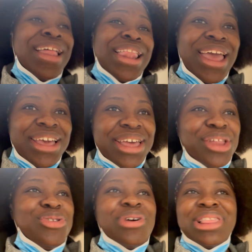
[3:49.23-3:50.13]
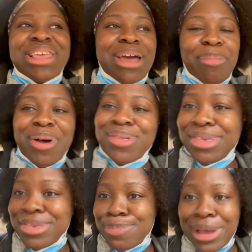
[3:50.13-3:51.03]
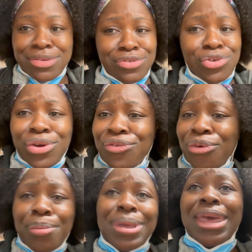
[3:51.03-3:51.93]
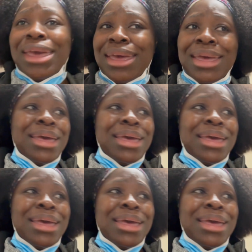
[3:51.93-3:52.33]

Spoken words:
Like, nothing about this sparks joy for me.